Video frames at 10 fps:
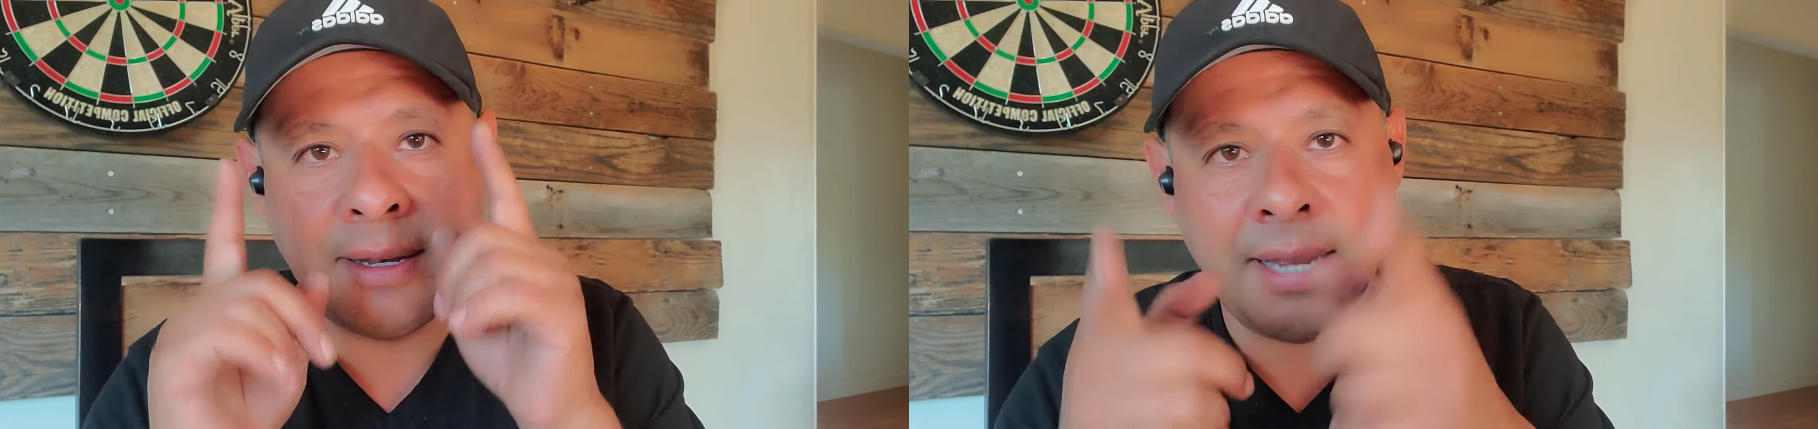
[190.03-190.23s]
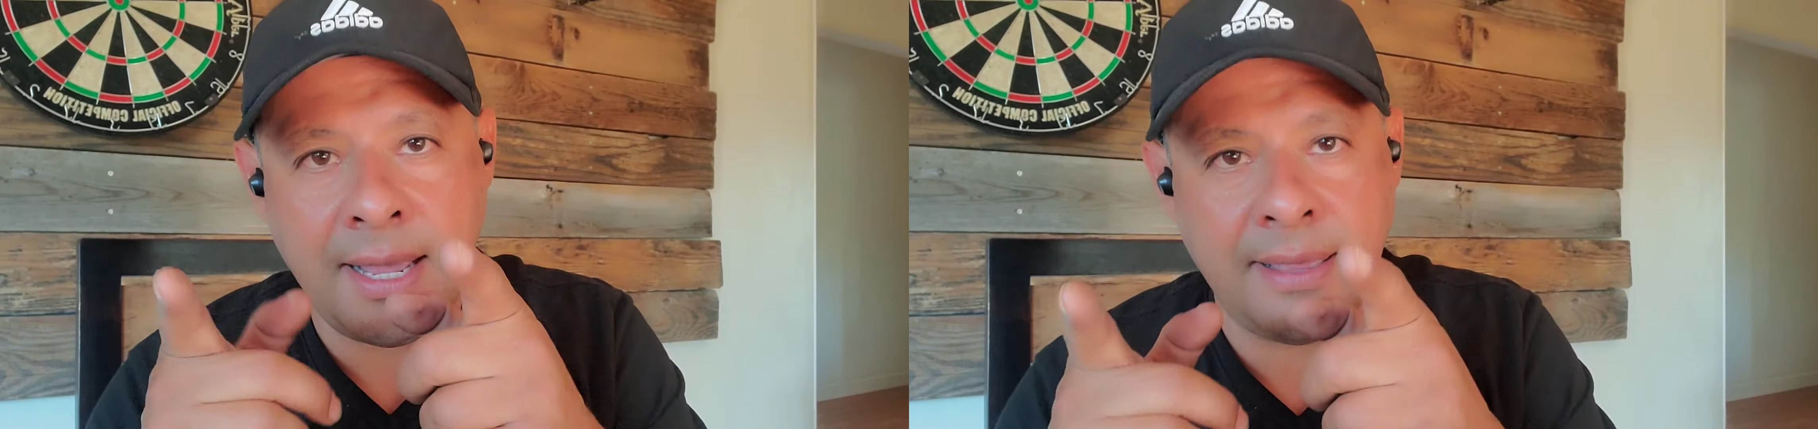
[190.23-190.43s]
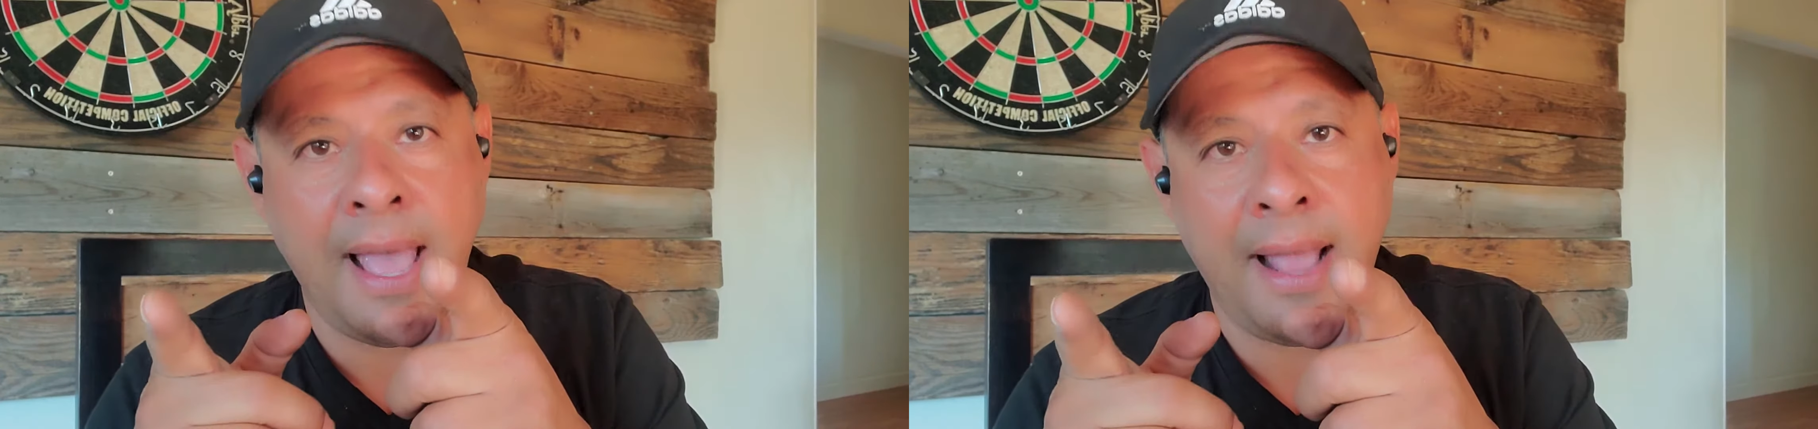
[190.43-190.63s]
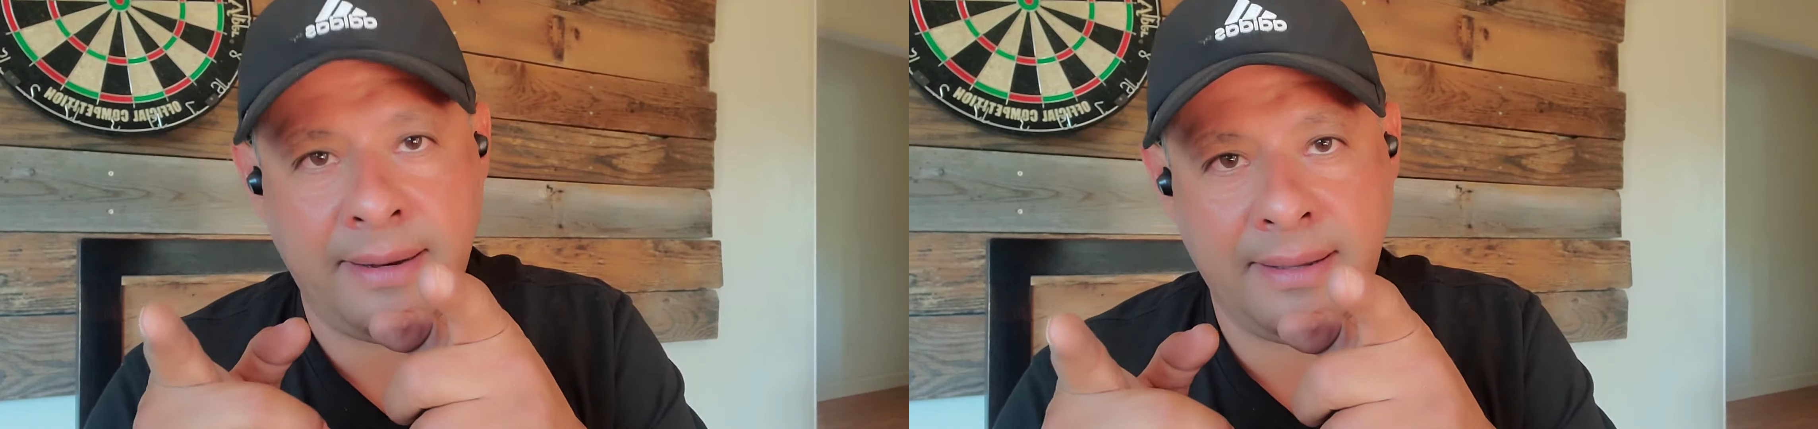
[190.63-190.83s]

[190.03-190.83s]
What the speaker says: Take that.